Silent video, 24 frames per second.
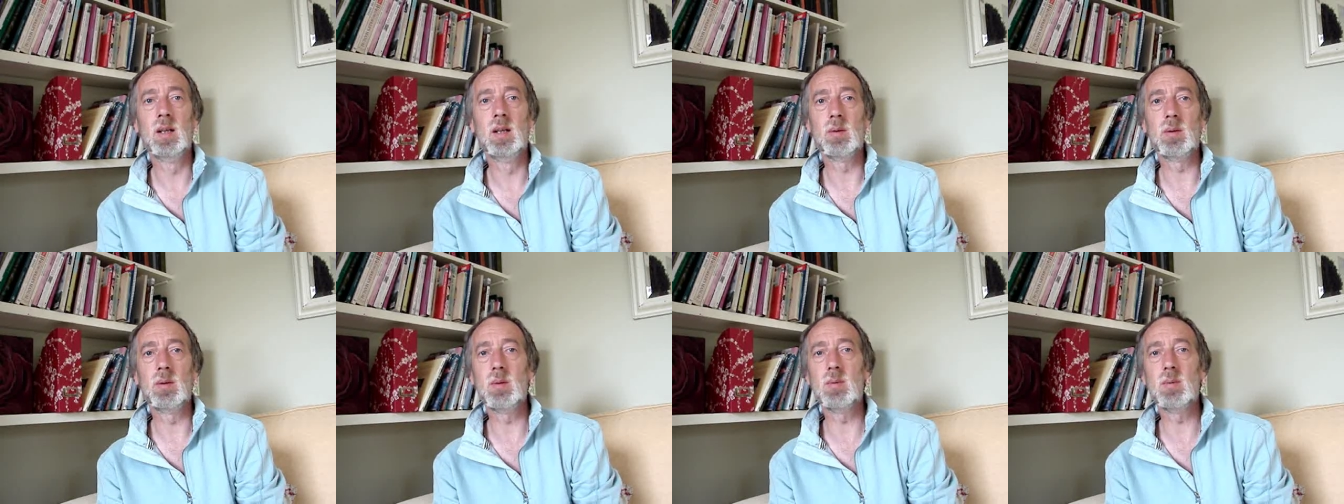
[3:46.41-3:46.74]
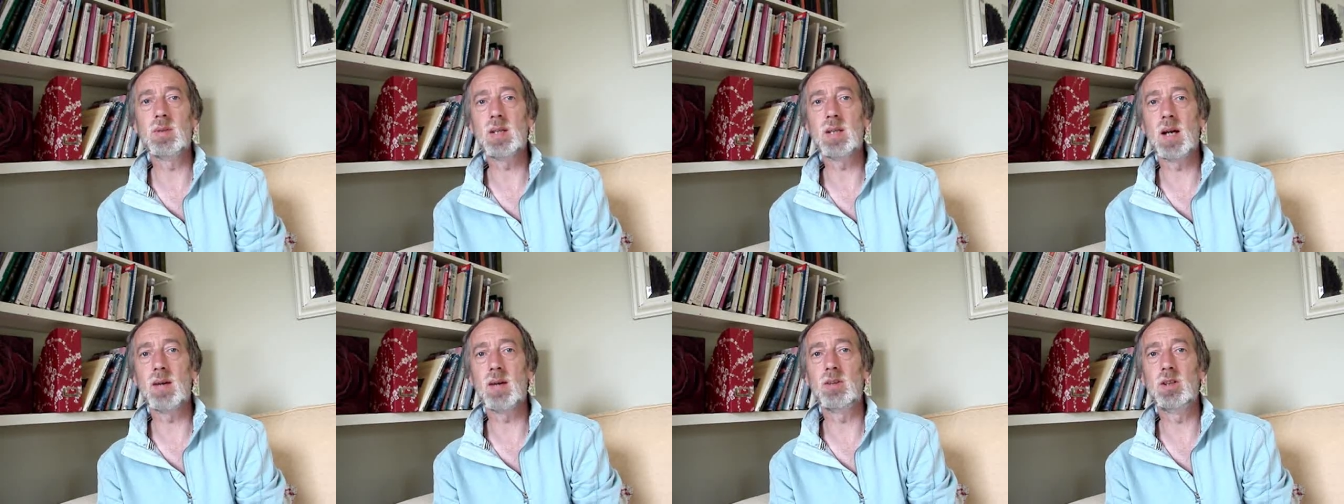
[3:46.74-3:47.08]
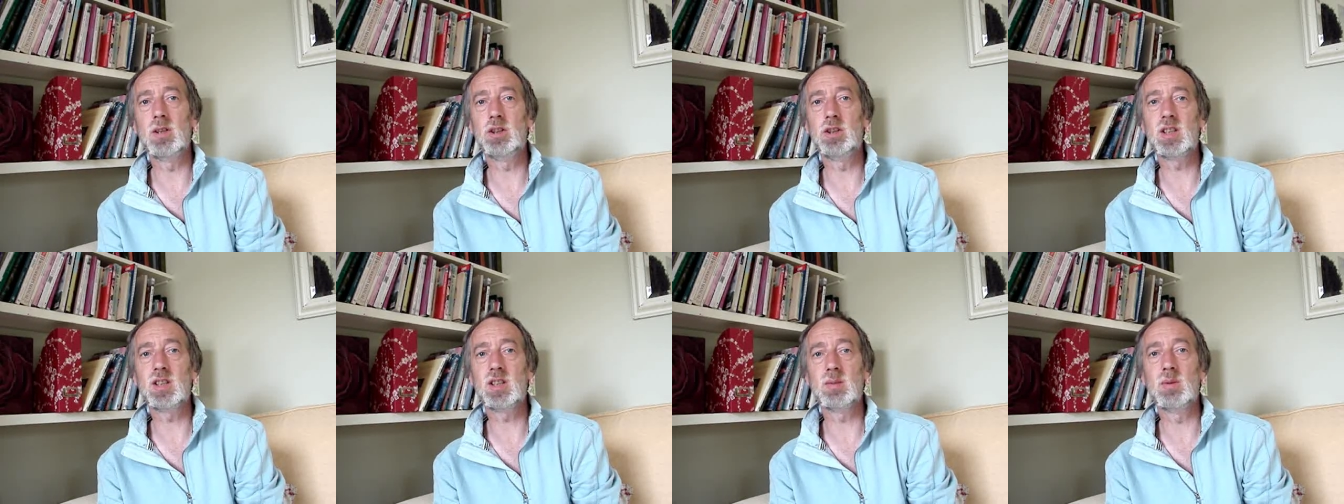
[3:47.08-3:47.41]
we would have
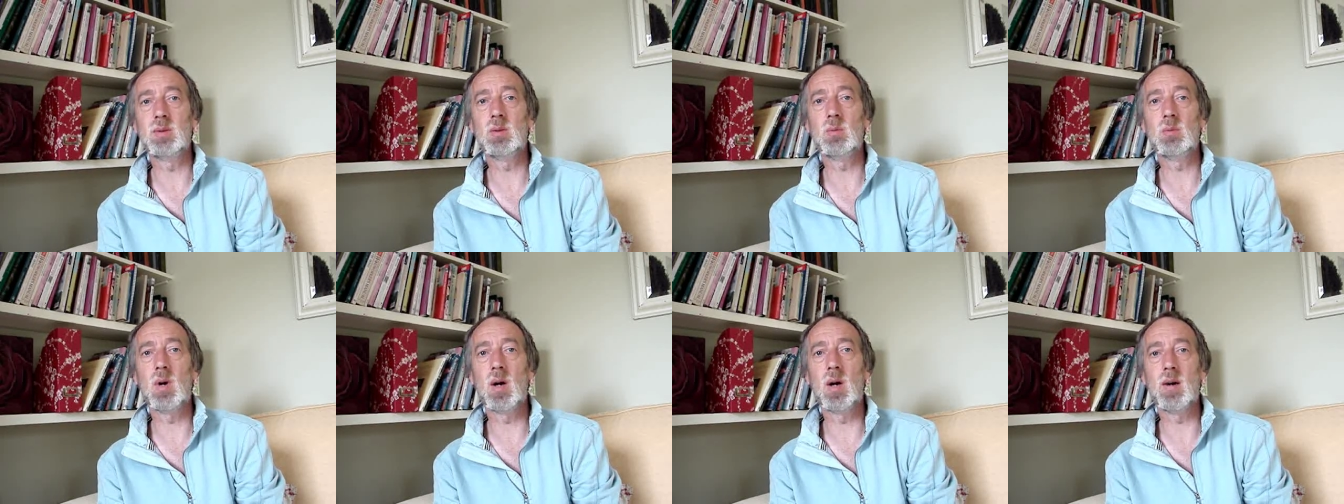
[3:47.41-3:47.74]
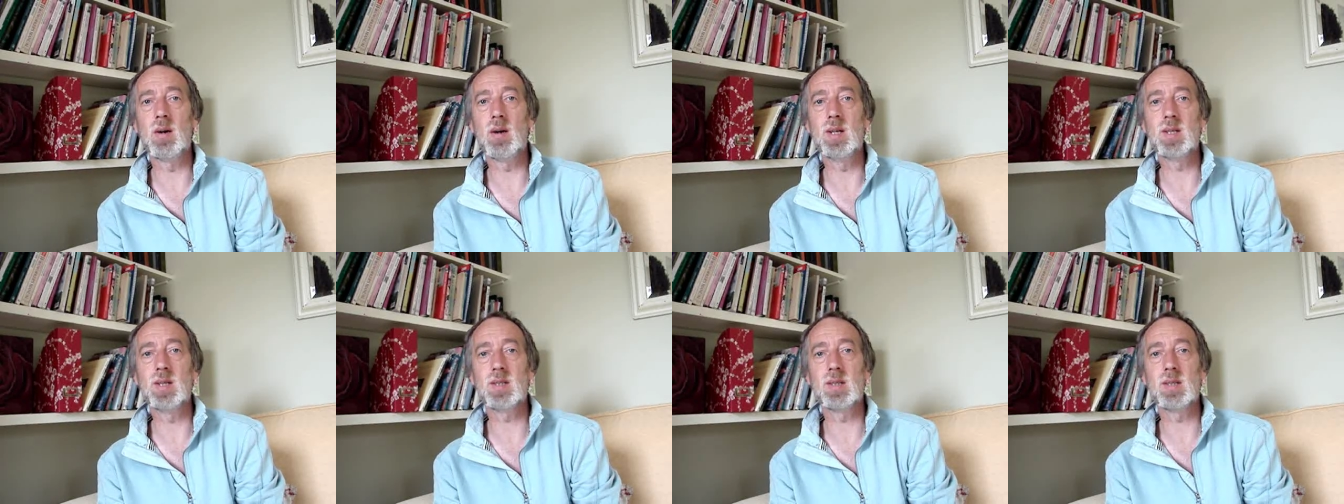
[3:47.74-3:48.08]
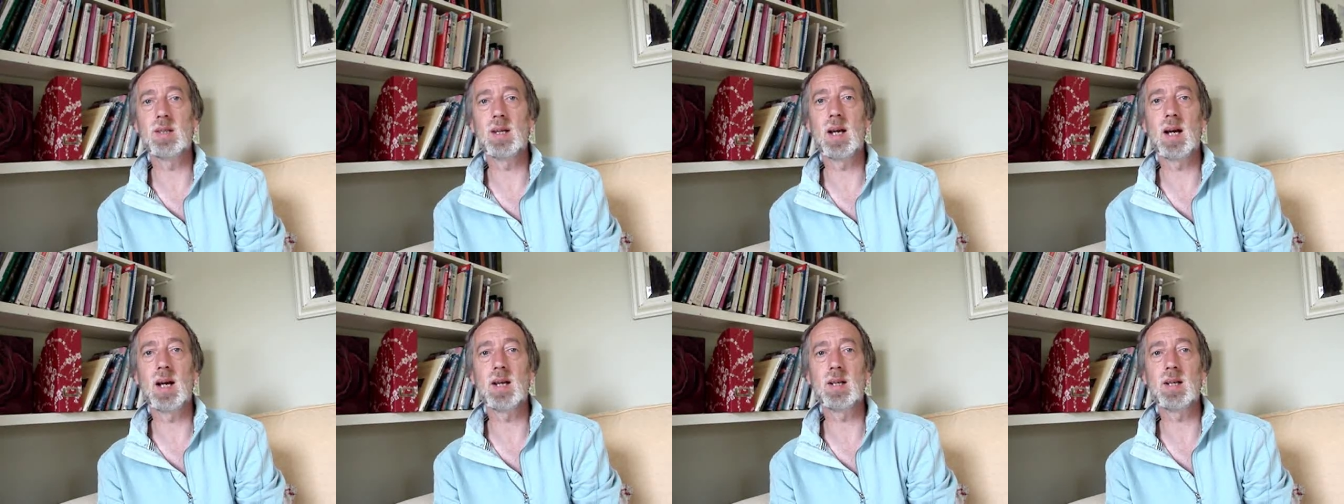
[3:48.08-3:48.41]
legitimate worries that
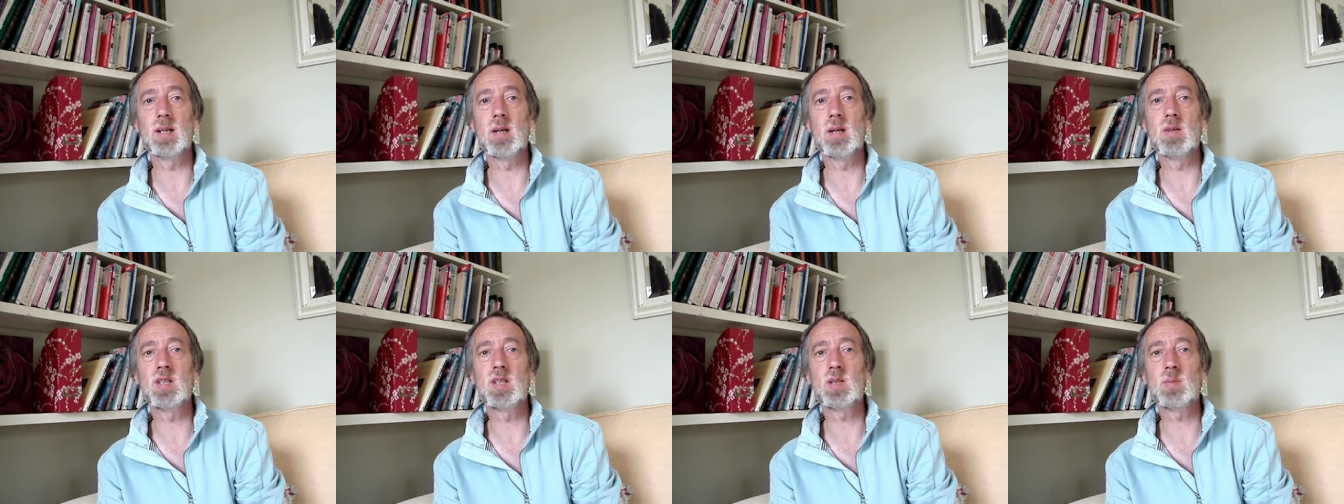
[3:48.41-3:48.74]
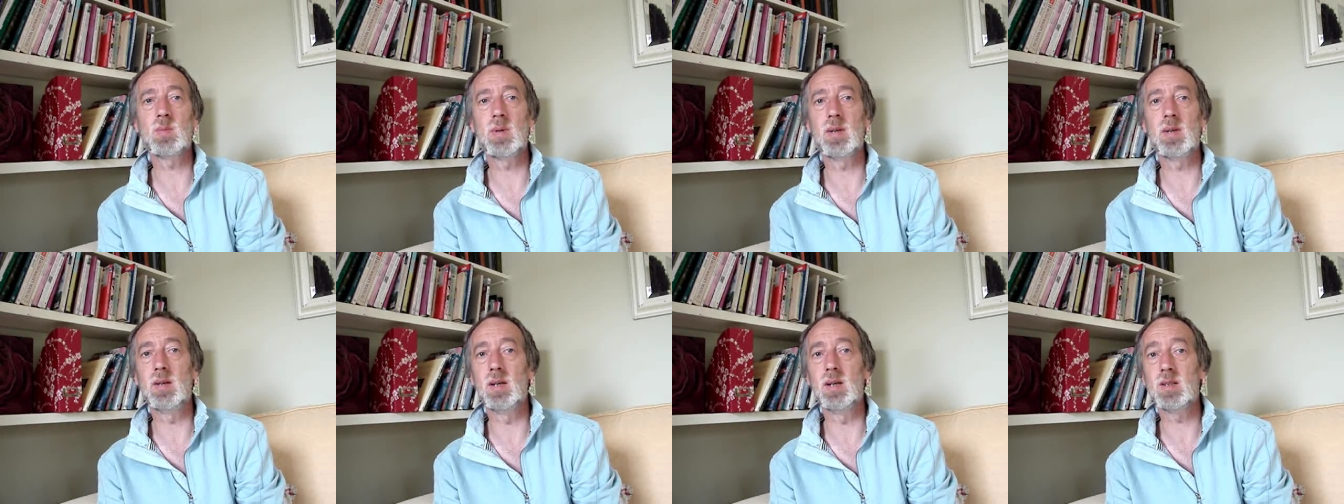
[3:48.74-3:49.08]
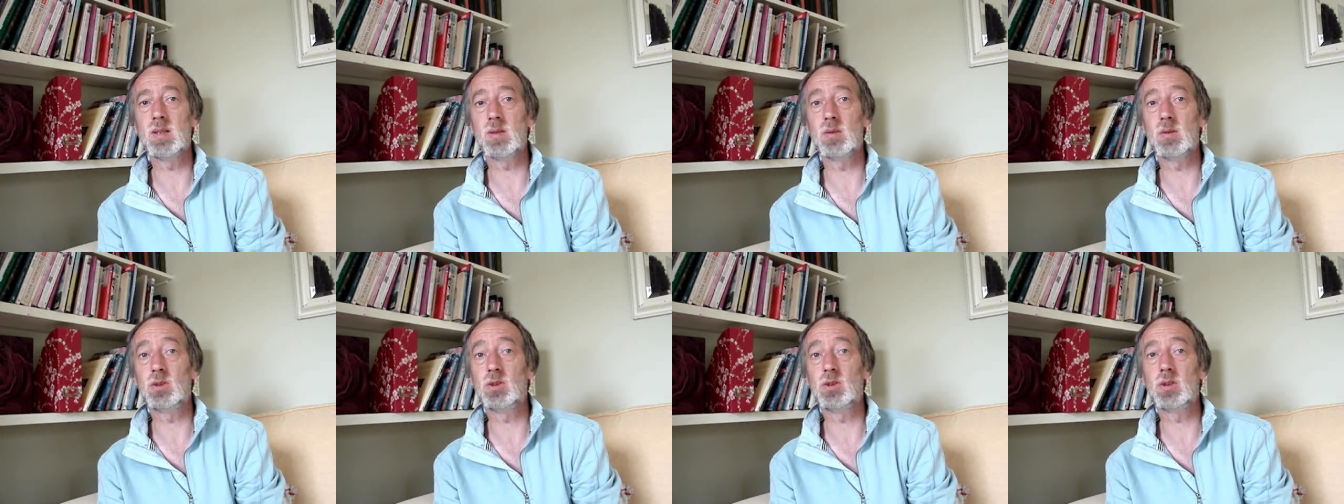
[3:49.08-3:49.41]
they had no
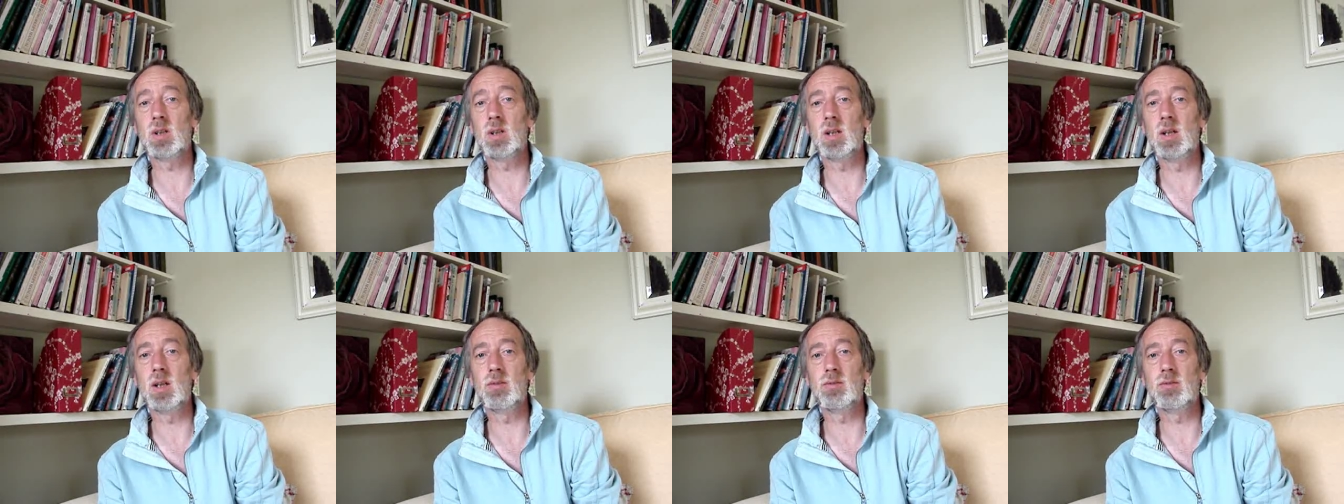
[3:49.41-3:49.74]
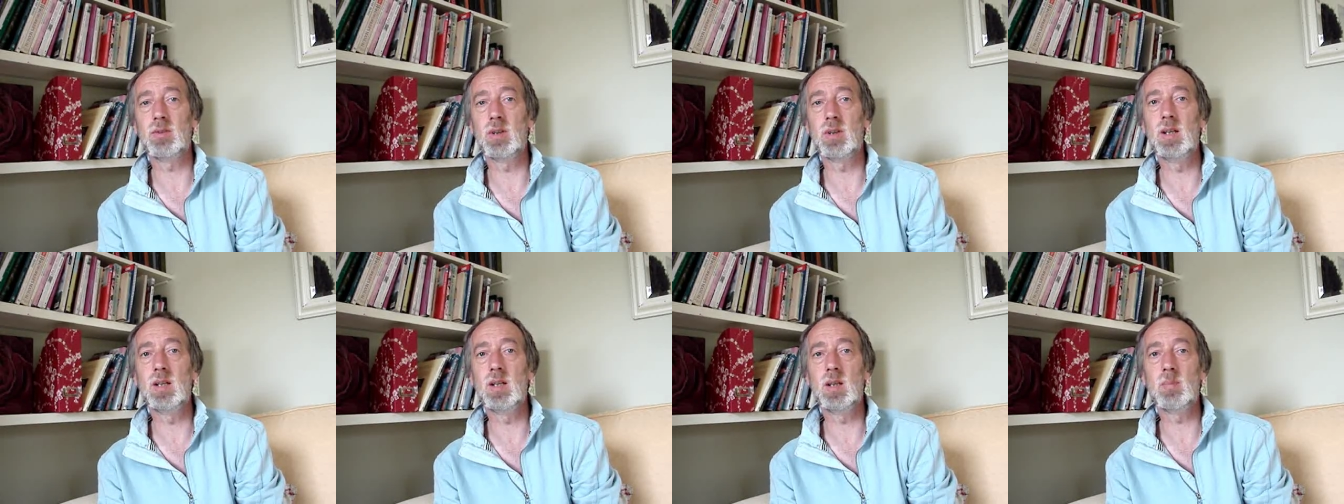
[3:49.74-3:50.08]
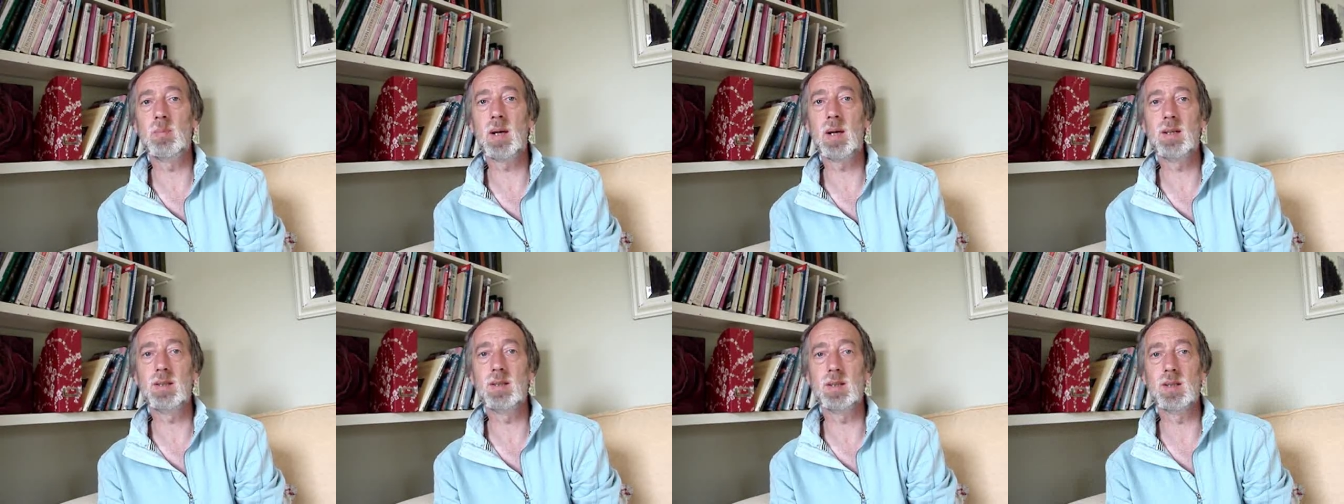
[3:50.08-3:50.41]
spirit or drive for
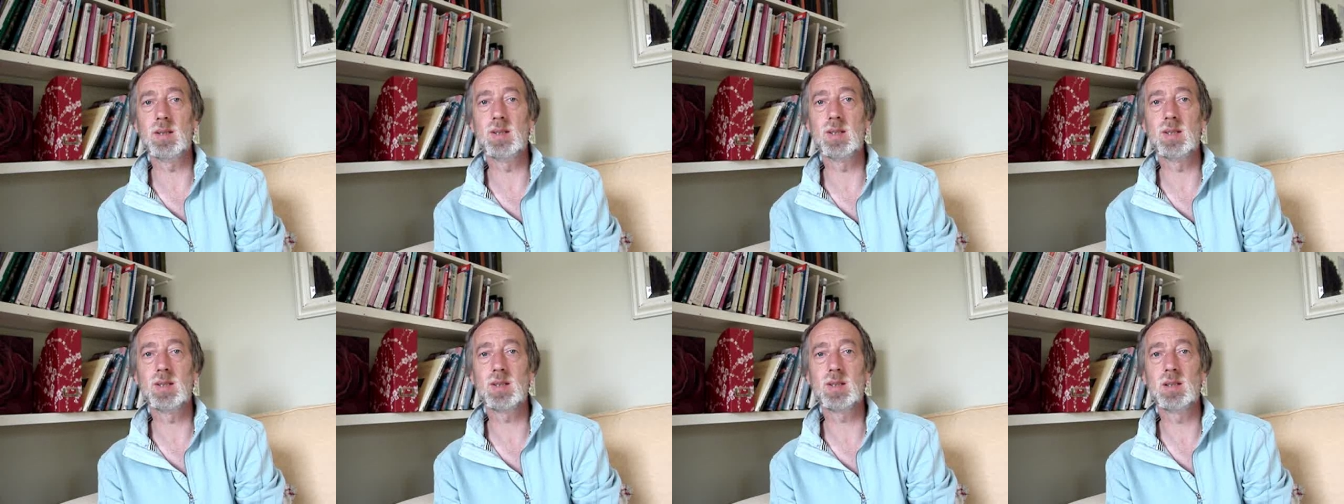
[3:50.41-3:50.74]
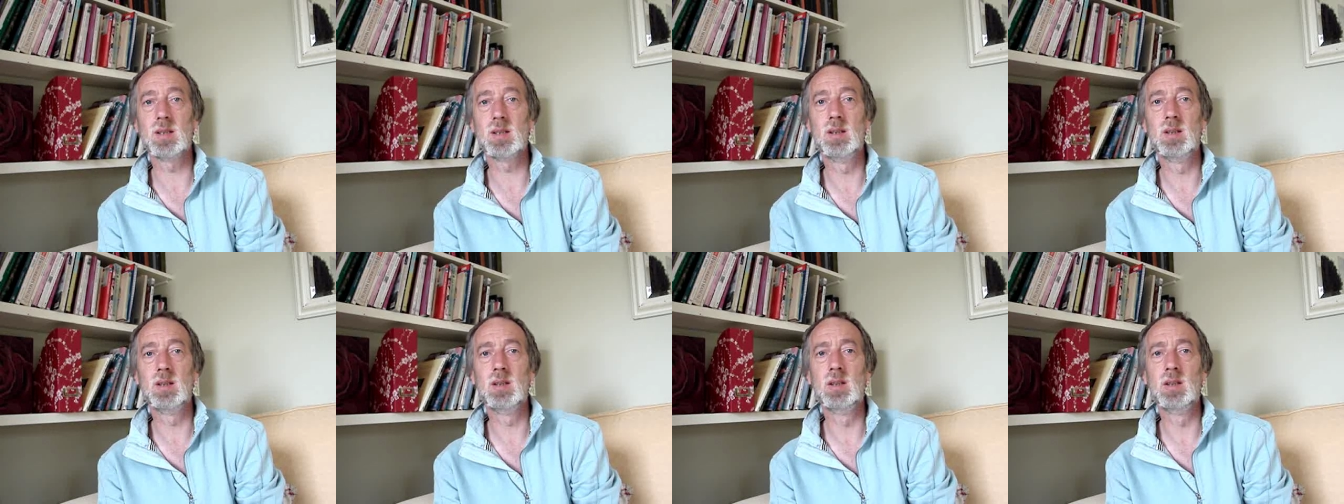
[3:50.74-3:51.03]
independence.